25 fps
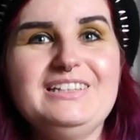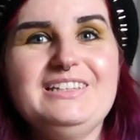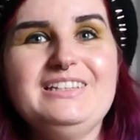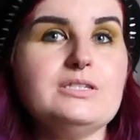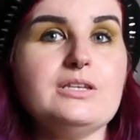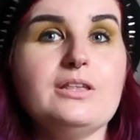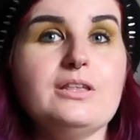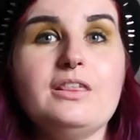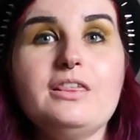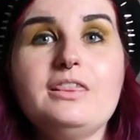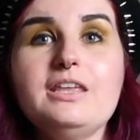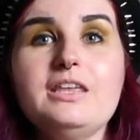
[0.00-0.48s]

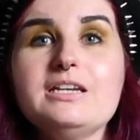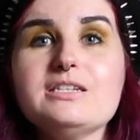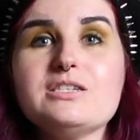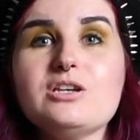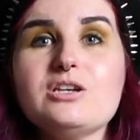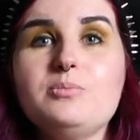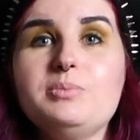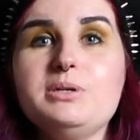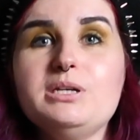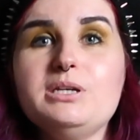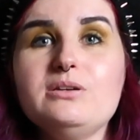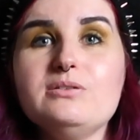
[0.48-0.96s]
So the things
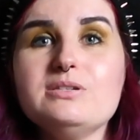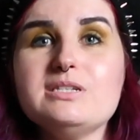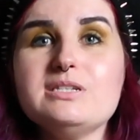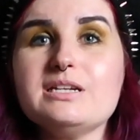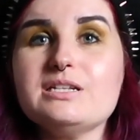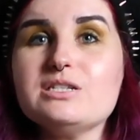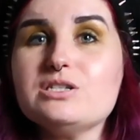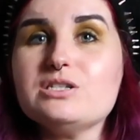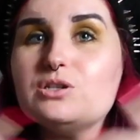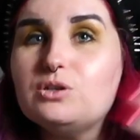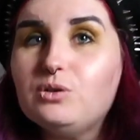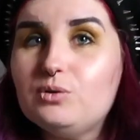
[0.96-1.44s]
I'll be
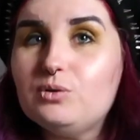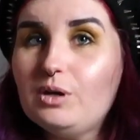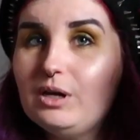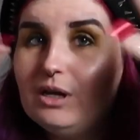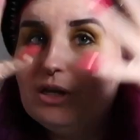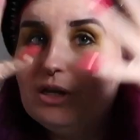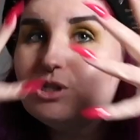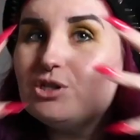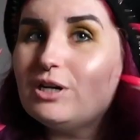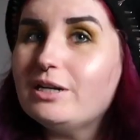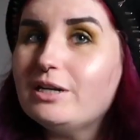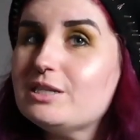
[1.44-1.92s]
using to
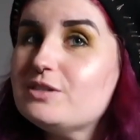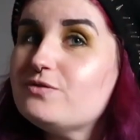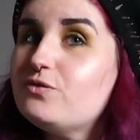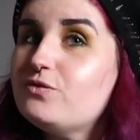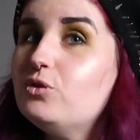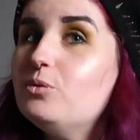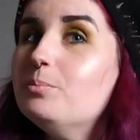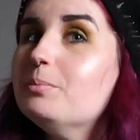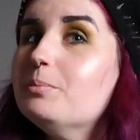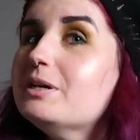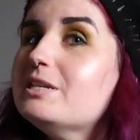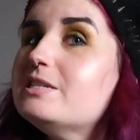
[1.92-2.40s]

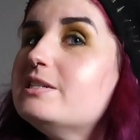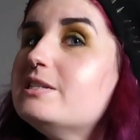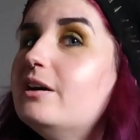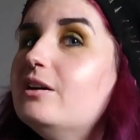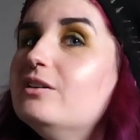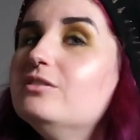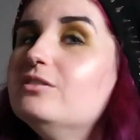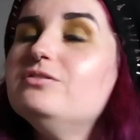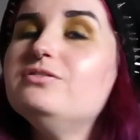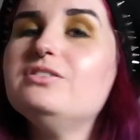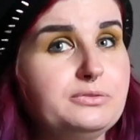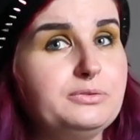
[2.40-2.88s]
transform
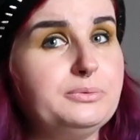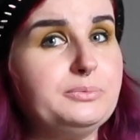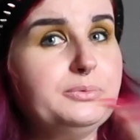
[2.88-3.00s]
myself